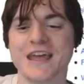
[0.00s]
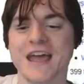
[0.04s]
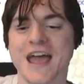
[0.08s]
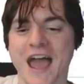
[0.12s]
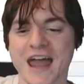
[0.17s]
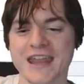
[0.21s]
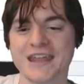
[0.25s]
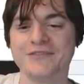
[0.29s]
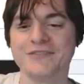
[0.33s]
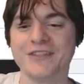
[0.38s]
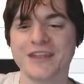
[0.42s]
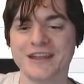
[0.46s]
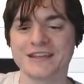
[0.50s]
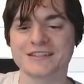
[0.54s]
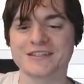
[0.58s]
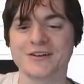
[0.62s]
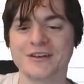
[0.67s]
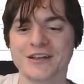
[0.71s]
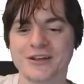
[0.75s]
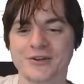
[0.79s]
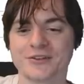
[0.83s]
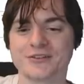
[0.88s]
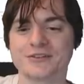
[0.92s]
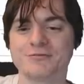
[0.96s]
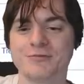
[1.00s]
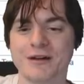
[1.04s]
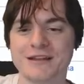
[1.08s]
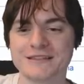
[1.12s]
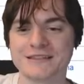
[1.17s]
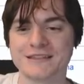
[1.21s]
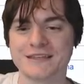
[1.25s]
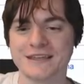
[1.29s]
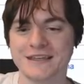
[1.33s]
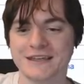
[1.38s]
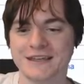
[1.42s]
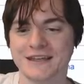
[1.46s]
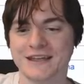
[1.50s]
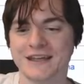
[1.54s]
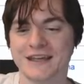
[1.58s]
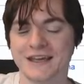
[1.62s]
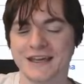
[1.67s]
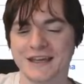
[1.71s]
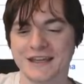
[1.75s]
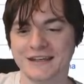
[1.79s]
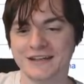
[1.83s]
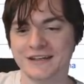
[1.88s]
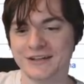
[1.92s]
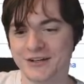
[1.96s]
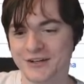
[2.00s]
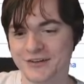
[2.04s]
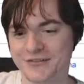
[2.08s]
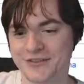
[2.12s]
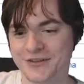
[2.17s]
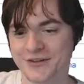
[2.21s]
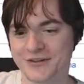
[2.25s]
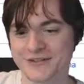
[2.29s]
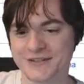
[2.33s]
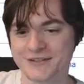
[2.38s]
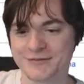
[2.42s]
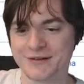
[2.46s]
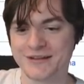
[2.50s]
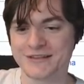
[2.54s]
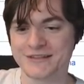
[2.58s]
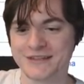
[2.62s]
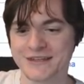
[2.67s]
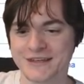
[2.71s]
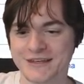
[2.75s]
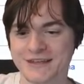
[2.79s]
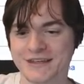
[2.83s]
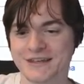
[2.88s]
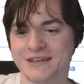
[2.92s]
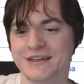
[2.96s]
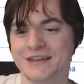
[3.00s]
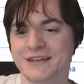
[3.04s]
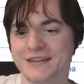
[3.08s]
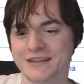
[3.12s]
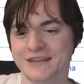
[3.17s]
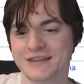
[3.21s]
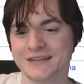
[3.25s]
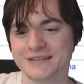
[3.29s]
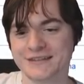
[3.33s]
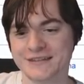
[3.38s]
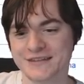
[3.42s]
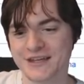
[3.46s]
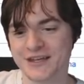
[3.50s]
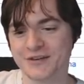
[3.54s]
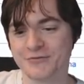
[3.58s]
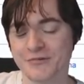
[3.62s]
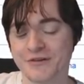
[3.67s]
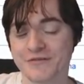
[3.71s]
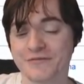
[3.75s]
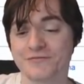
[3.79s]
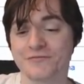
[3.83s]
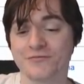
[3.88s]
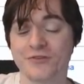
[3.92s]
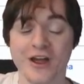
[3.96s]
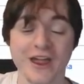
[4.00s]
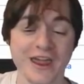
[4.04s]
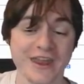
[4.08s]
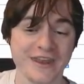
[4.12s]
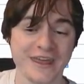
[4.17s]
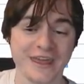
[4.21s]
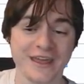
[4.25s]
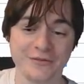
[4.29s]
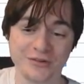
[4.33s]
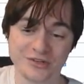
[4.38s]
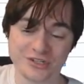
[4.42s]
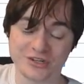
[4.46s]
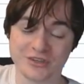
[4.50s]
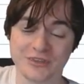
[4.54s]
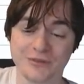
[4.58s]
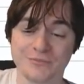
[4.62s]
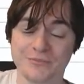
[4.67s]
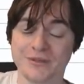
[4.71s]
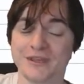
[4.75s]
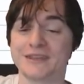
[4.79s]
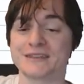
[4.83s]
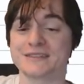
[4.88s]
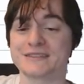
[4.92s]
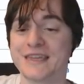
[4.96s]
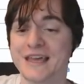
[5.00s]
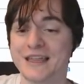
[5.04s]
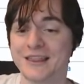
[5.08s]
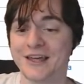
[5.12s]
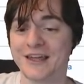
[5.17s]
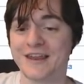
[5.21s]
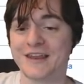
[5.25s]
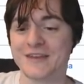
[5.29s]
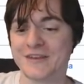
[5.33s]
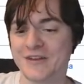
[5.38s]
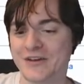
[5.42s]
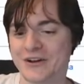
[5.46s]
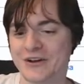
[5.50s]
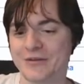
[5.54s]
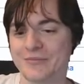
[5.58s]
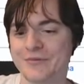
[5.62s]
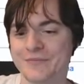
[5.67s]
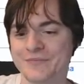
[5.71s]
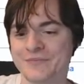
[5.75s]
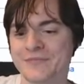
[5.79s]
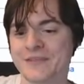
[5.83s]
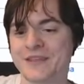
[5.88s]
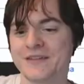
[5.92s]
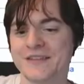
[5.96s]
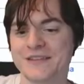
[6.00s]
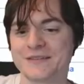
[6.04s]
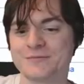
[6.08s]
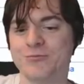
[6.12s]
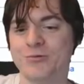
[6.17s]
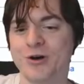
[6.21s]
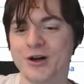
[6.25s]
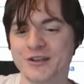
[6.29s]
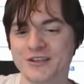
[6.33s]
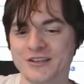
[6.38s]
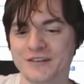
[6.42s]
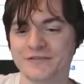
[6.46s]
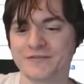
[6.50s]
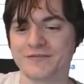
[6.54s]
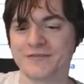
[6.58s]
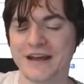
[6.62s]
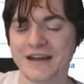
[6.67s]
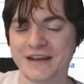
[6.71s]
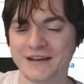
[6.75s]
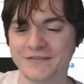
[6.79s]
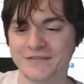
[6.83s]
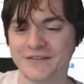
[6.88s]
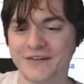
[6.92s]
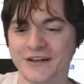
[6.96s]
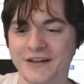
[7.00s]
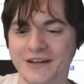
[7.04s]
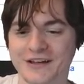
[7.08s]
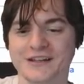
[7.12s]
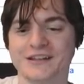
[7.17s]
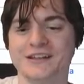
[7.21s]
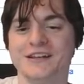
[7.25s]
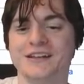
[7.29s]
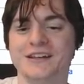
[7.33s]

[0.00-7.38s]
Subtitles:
And even then, it's only got 20, and off those 20, there's none with Ryanair, which are the biggest airline in Europe. There's one to Frankfurt.